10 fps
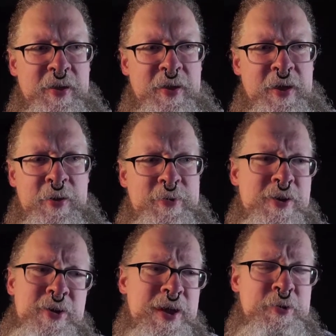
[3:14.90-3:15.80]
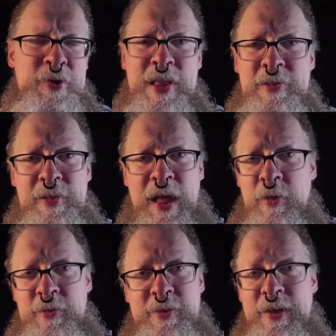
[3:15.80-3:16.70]
And I'm like, okay, well, I'll
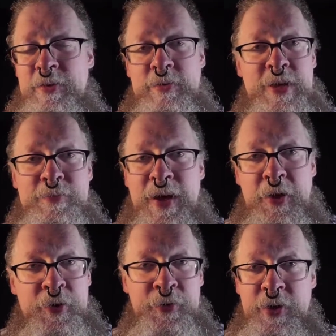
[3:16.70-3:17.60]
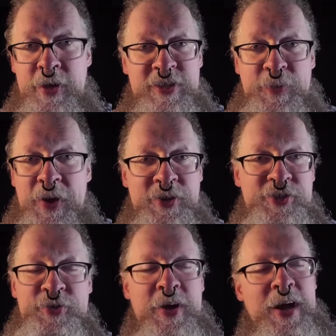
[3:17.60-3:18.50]
I'll I'll get my own uh, sponge.
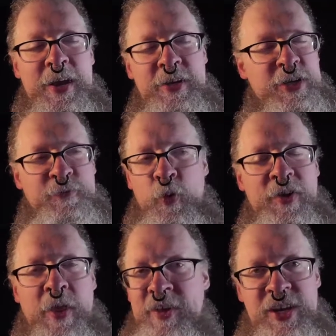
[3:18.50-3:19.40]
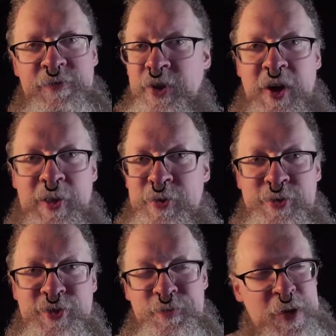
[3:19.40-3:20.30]
So I got a diff- one that's a different color,
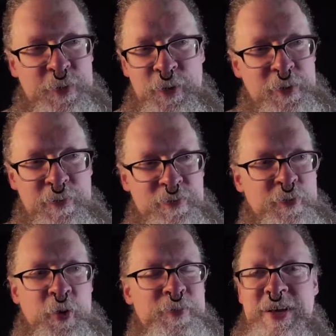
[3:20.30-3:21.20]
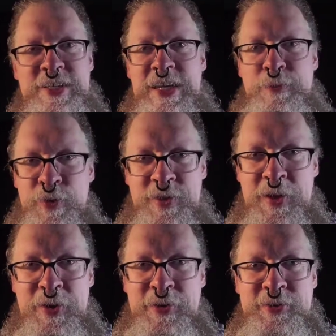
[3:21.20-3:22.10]
so people won't mix it up with
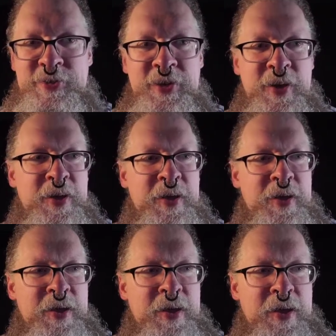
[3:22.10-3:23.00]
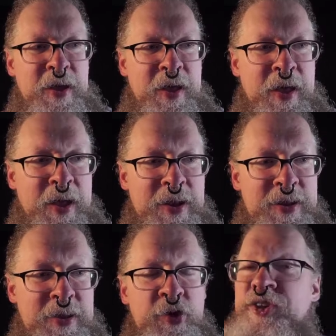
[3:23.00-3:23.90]
theirs. And
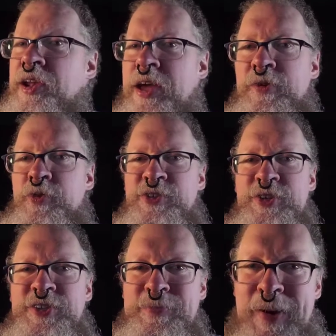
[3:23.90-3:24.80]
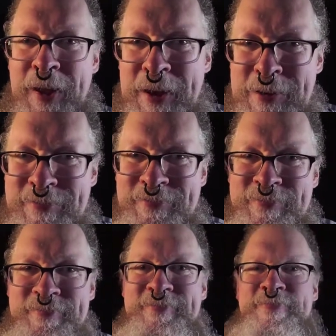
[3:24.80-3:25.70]
uh, suddenly, everyone's using mine.
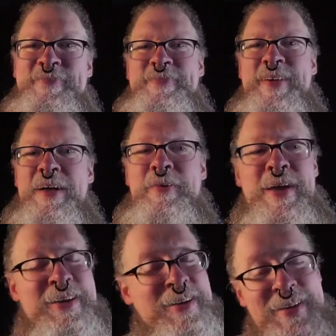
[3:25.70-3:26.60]
And I'm like,